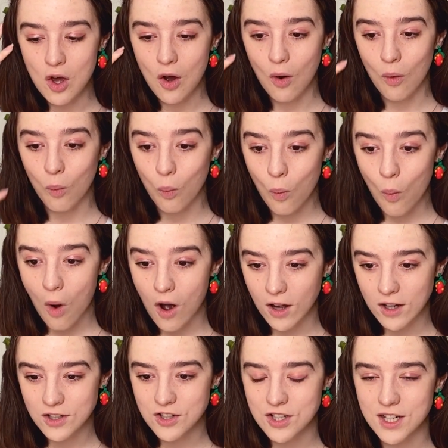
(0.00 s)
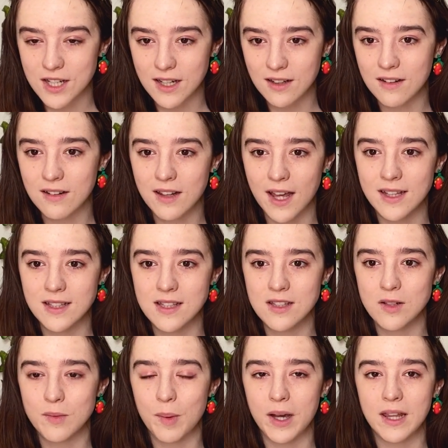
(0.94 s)
washed and
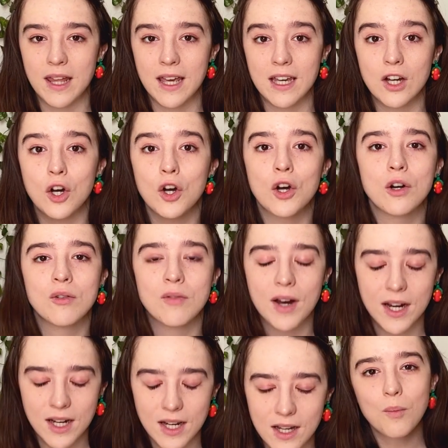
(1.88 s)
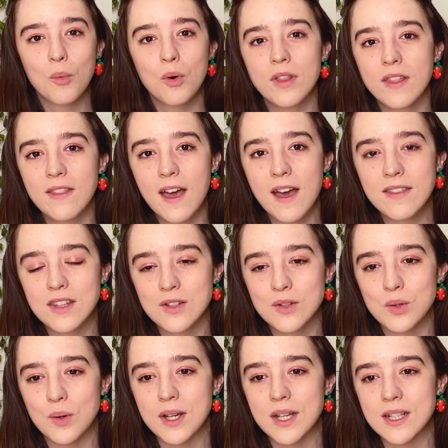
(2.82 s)
cleansed by like her writing. More than that, the
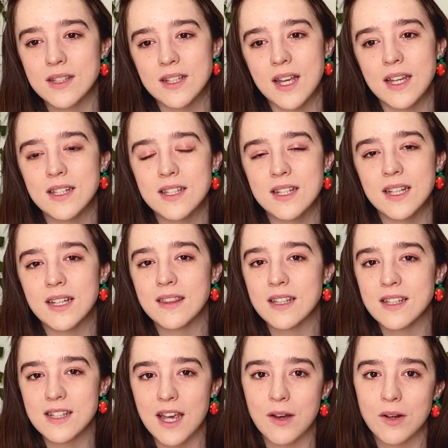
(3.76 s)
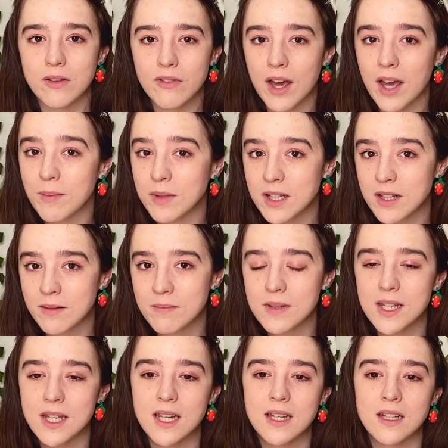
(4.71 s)
story is set in the town of Imanam
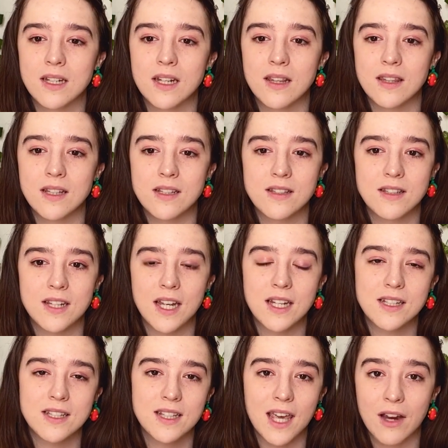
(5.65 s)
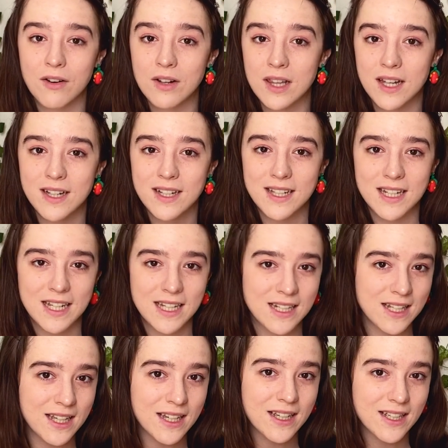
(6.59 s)
in the state Kerala in
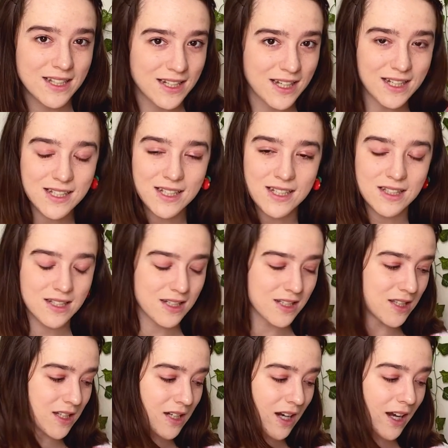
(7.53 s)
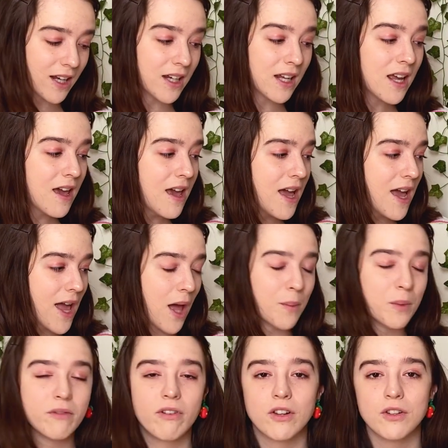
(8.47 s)
India in 1969, and we
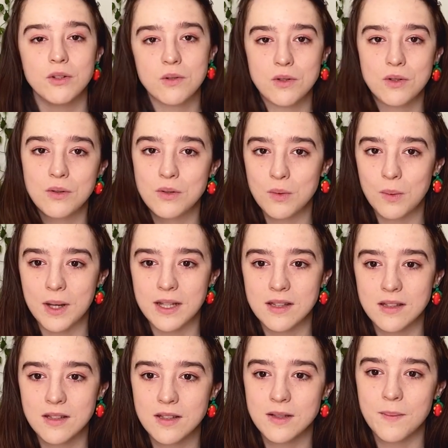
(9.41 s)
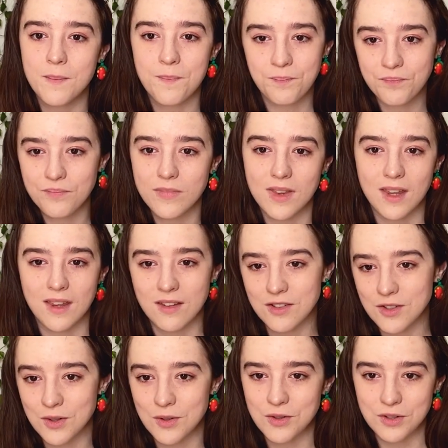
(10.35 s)
follow two twins.
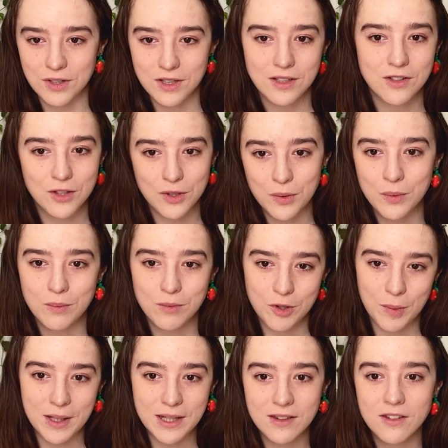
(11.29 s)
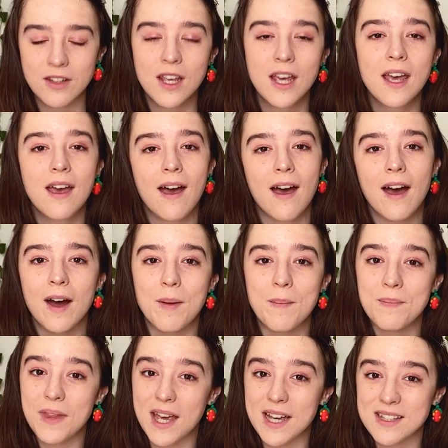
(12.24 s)
There's usually two twins,
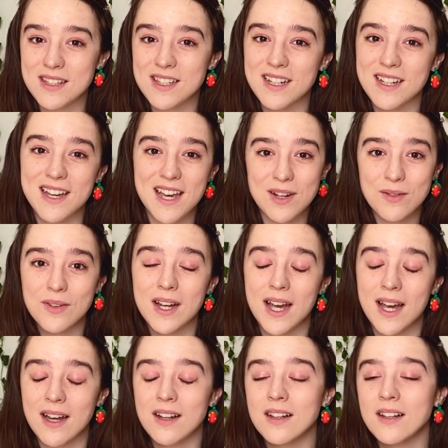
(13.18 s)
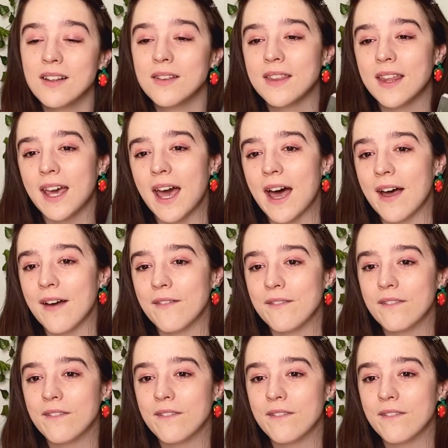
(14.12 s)
Esta and Rahel. They have